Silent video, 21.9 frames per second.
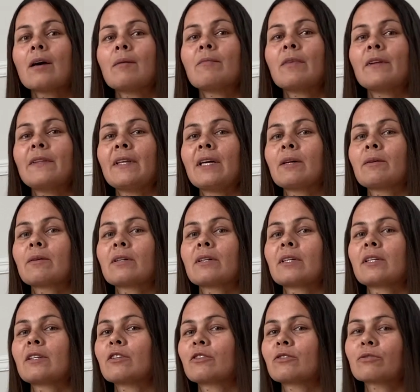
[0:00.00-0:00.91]
but they were
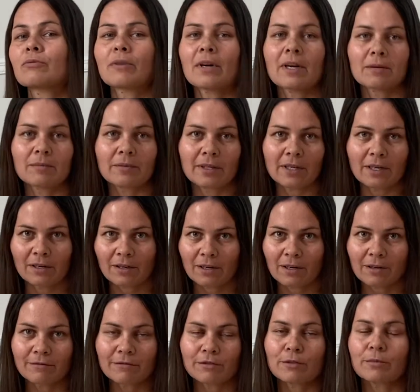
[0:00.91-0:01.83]
incredibly
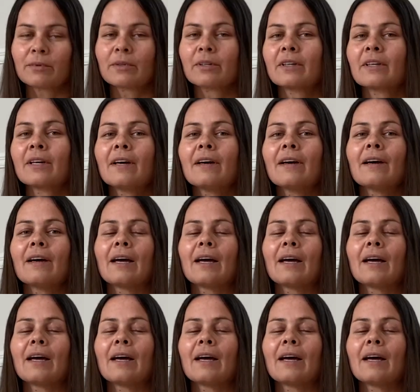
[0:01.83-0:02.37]
uncomfortable